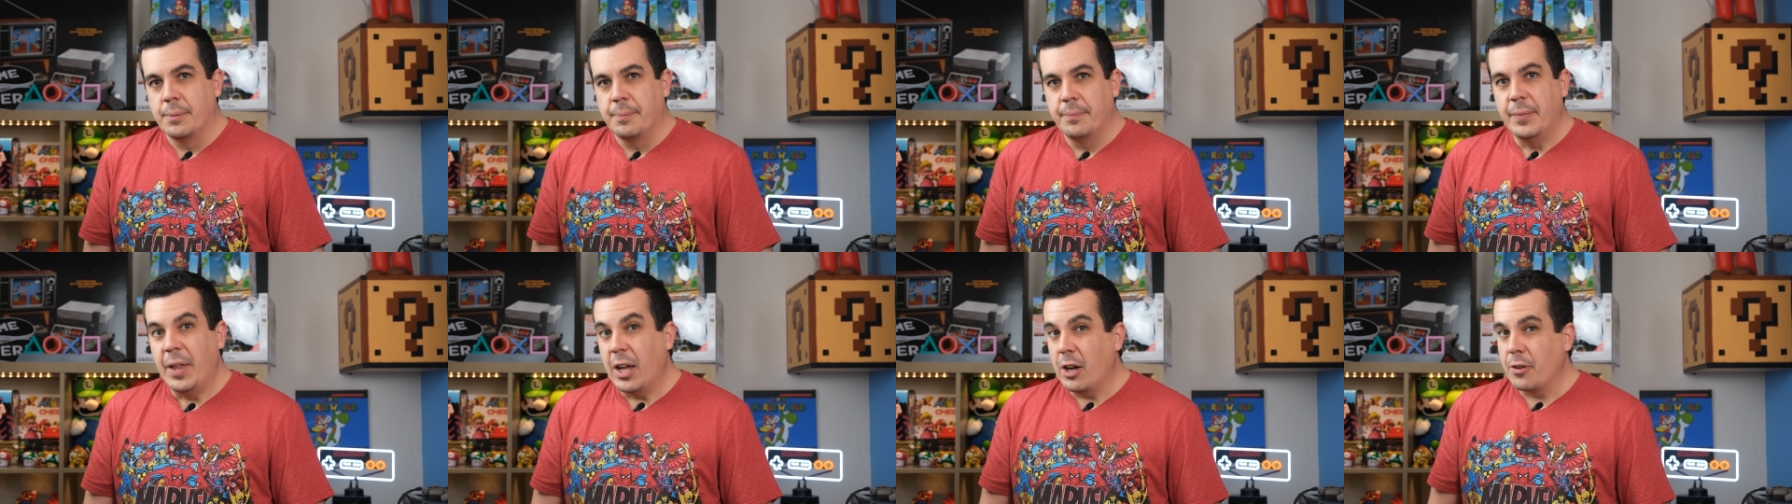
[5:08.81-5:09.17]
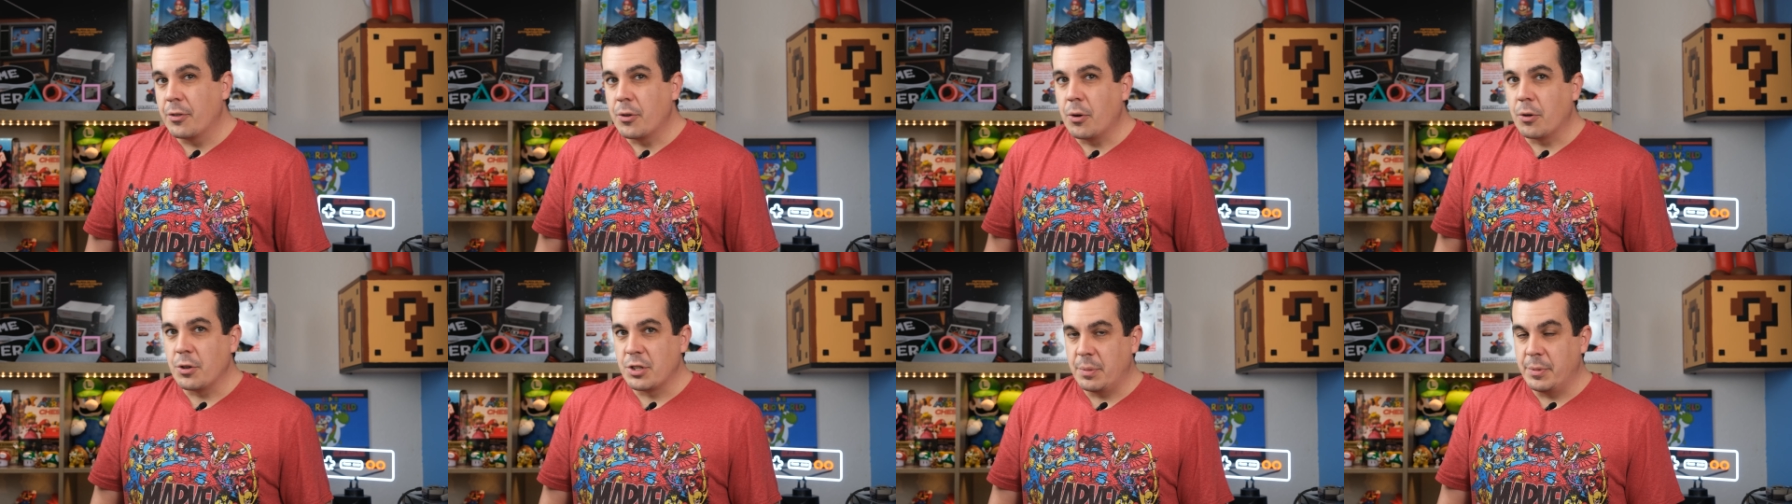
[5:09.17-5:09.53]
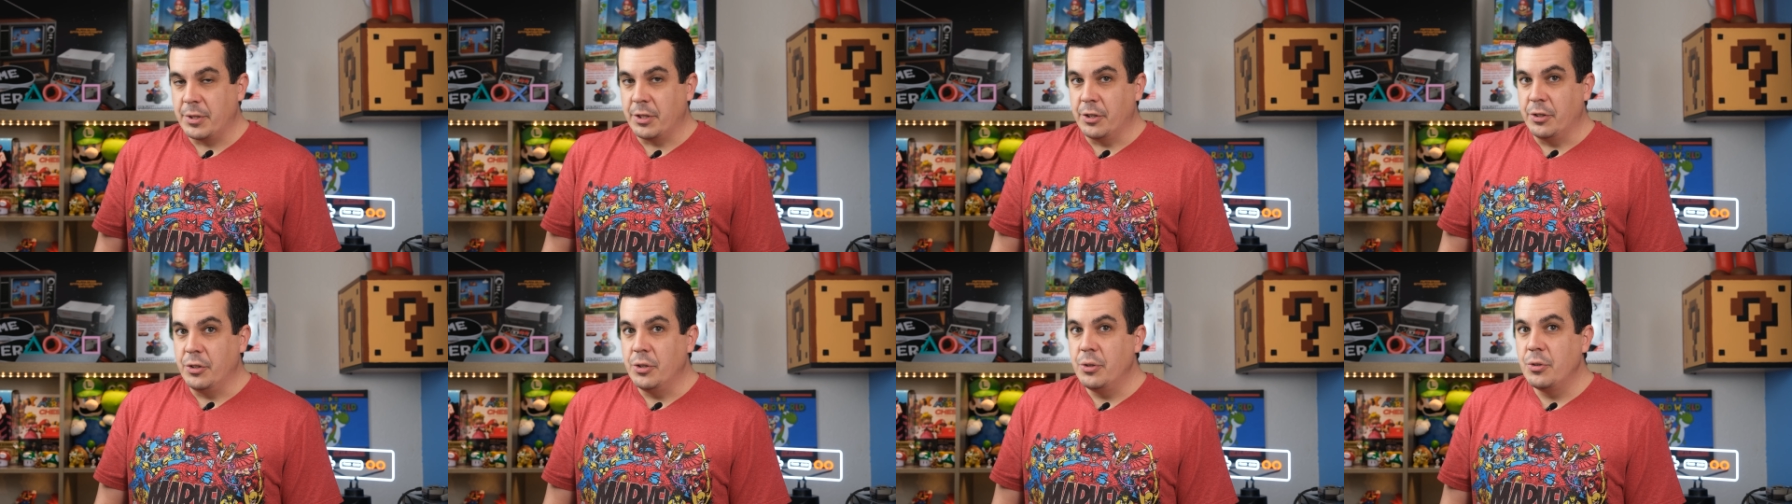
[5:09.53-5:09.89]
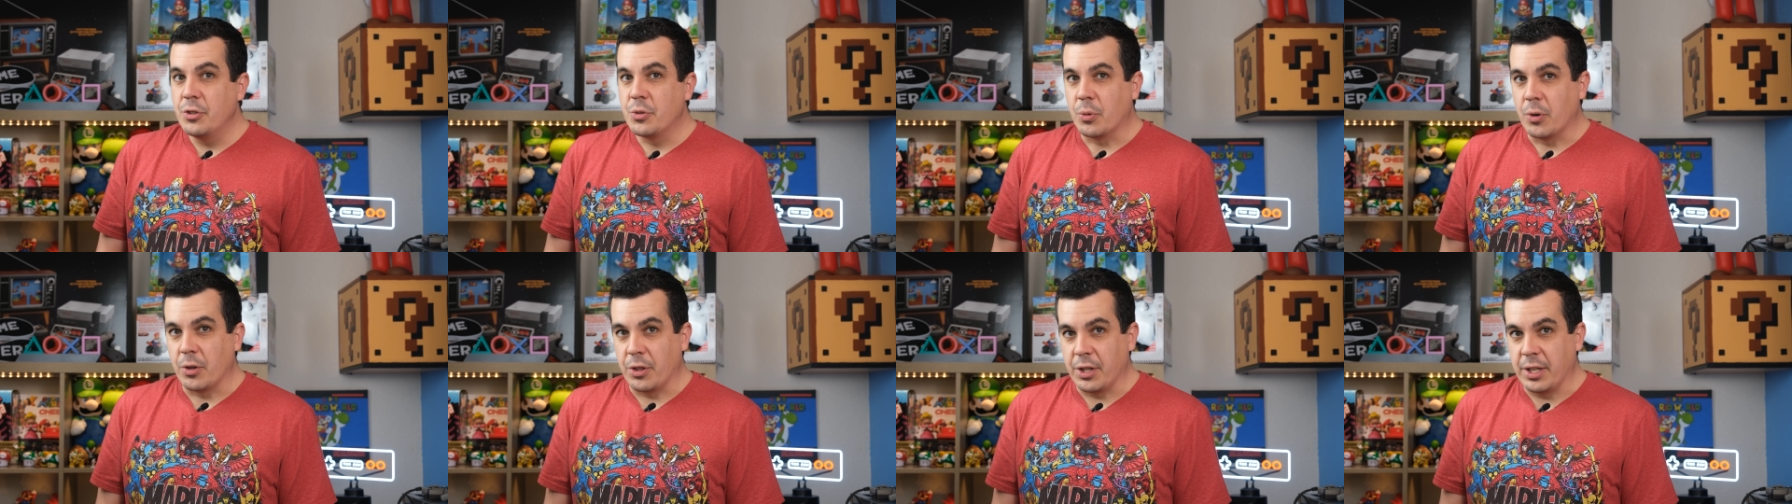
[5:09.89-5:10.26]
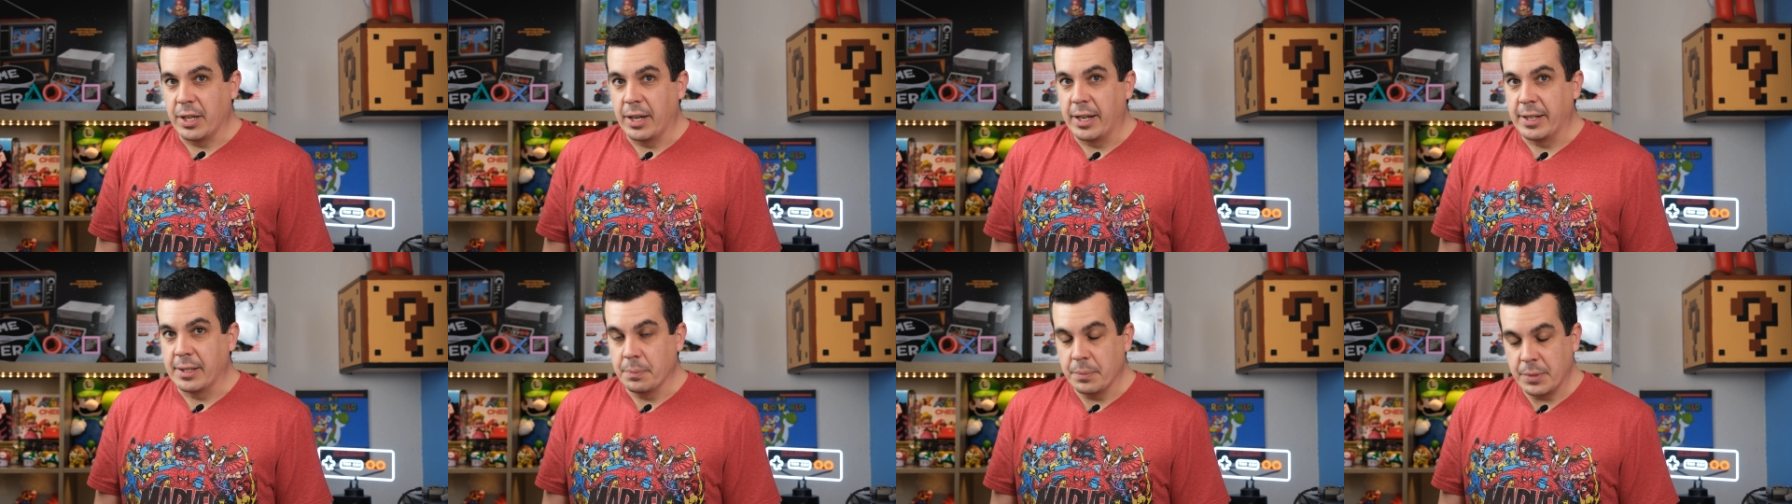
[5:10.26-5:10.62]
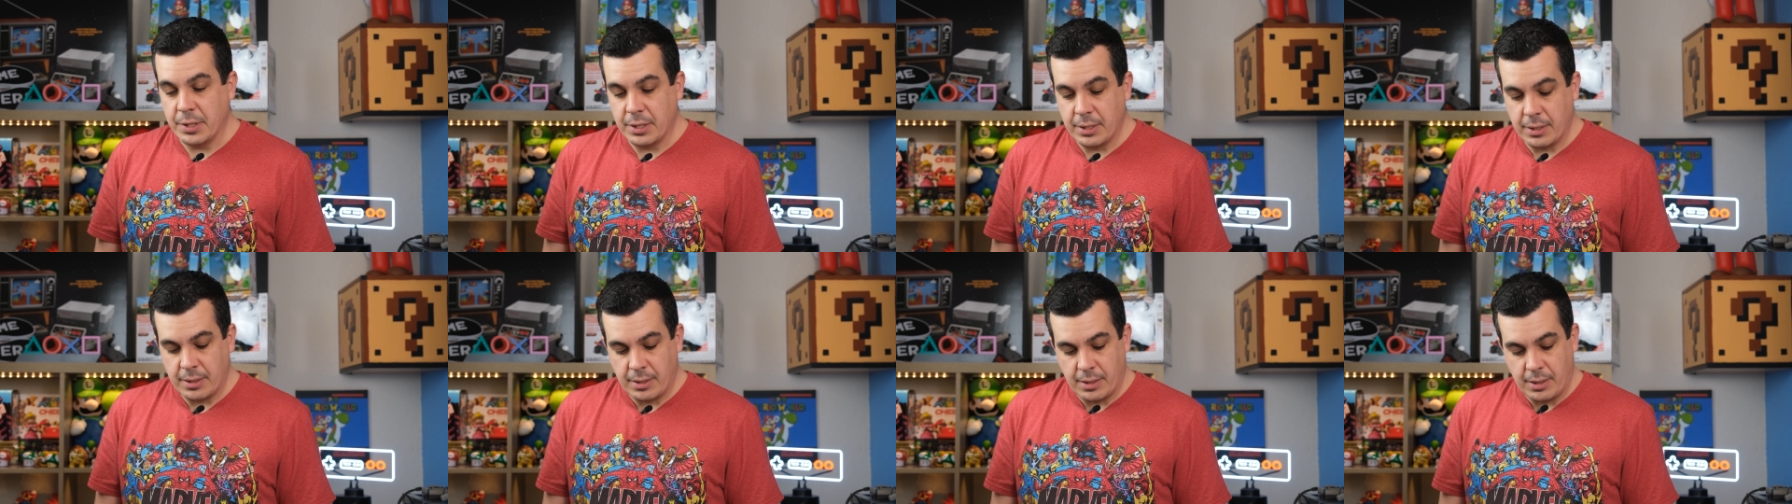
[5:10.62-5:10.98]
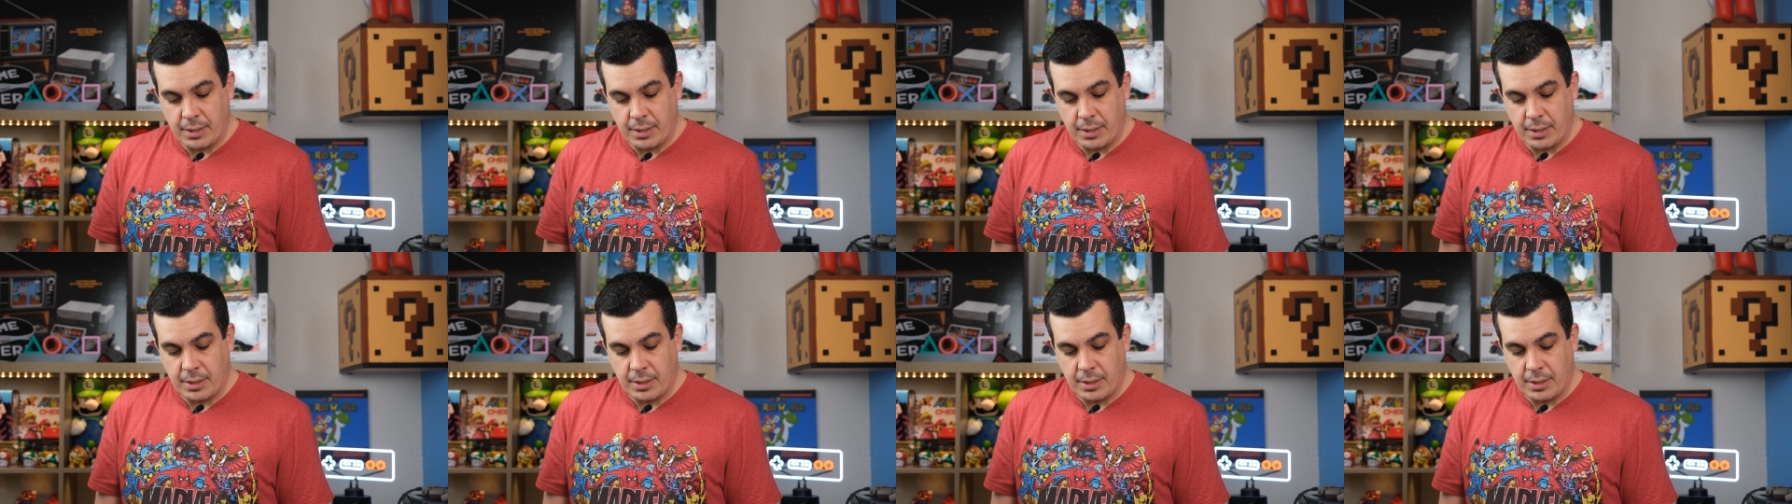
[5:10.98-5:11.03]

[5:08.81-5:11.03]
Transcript: Now, of course, some of the newsworthy items.